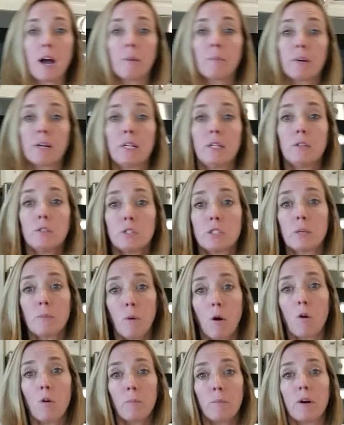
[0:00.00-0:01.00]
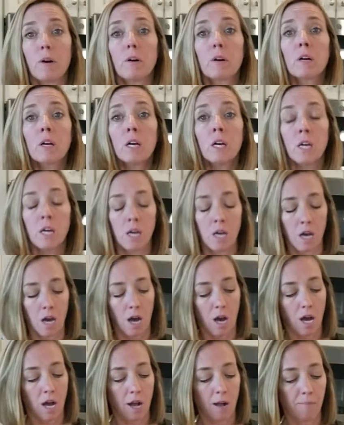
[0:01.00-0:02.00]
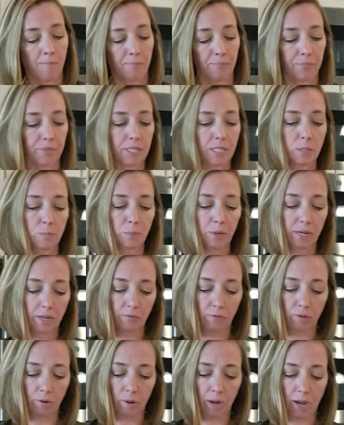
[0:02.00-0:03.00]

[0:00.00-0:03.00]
I'm going to use some oat milk. This brand